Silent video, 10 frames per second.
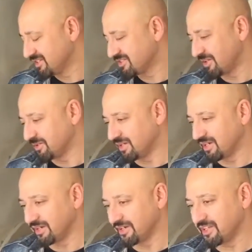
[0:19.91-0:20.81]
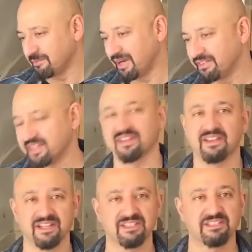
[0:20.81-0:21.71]
So you might think that
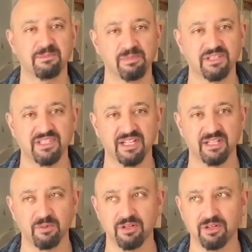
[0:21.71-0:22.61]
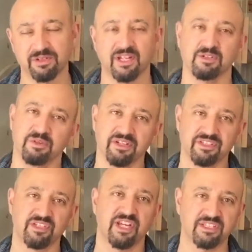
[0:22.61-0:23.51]
that's the simplest thing in the world. I just want to
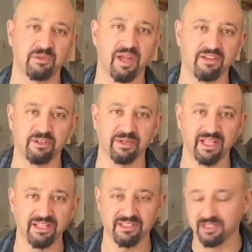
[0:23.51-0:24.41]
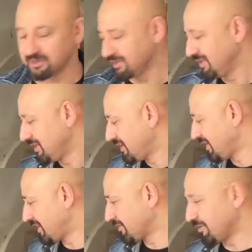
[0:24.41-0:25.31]
suggest a way of doing that to you,
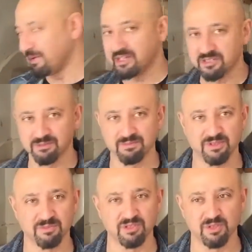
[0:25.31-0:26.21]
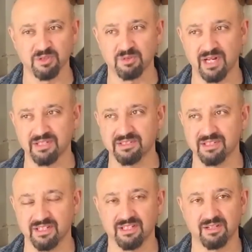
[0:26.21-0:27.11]
and then I'm going to make some juice whilst
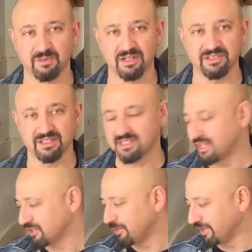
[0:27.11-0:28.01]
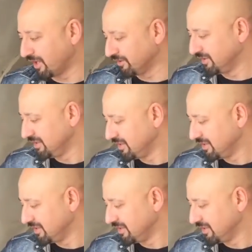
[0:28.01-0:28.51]
that's kind of going on.